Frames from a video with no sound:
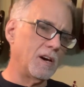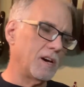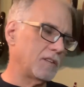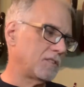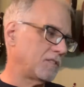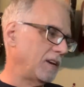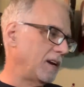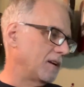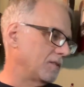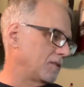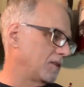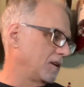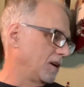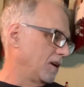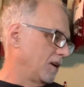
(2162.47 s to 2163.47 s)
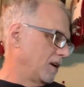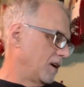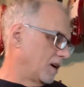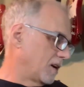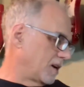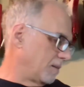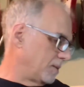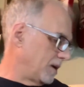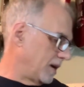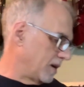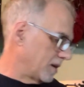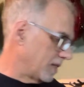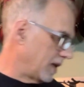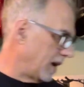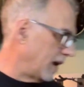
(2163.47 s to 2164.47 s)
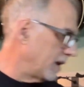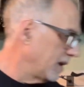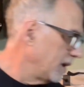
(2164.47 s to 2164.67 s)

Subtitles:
sound coming out of that.